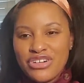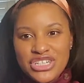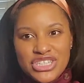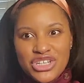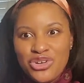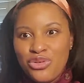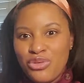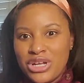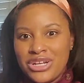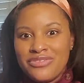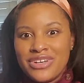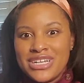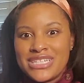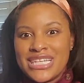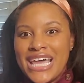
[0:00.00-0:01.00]
single one of
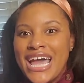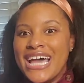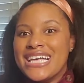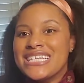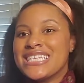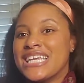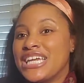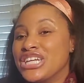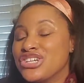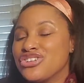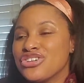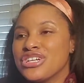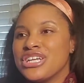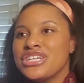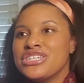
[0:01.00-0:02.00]
us has
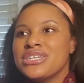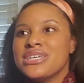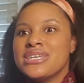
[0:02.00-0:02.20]
entered into